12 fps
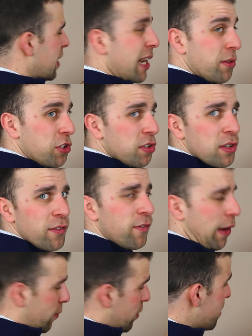Now, just to
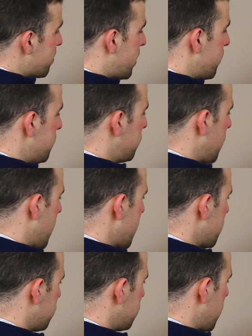follow up, there is
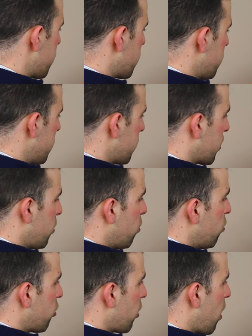a separate book
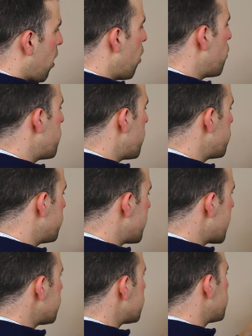called Homo
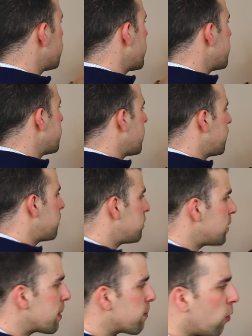Deus, written by the
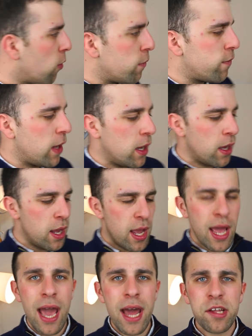same author,
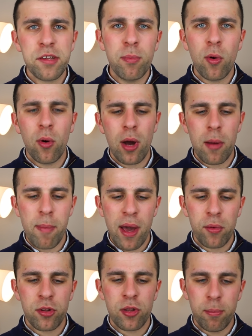and it's more
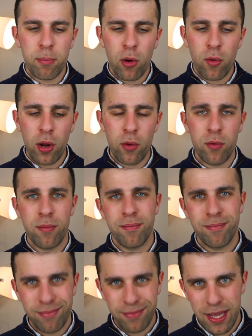about tomorrow,
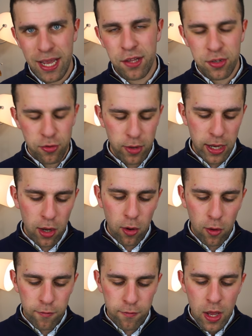the history
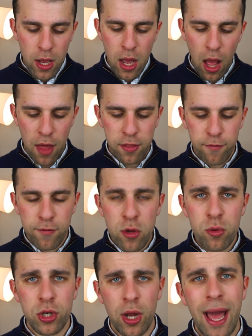of uh, the
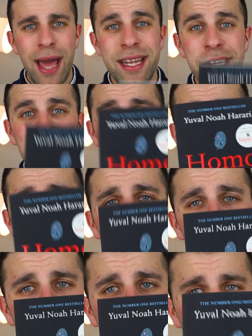future. And this is
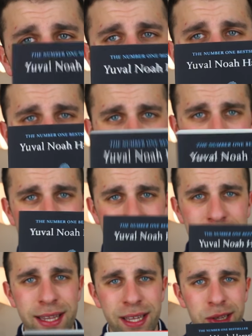my book to read
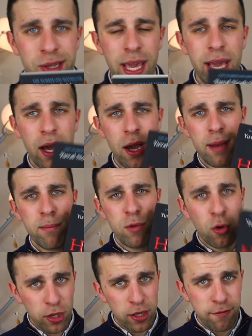this year. I am
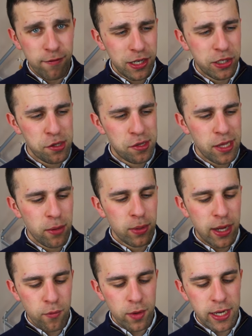not going to finish this year
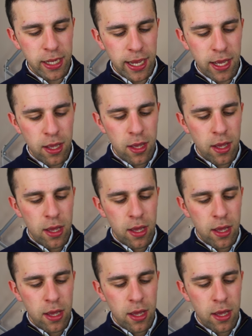without reading it.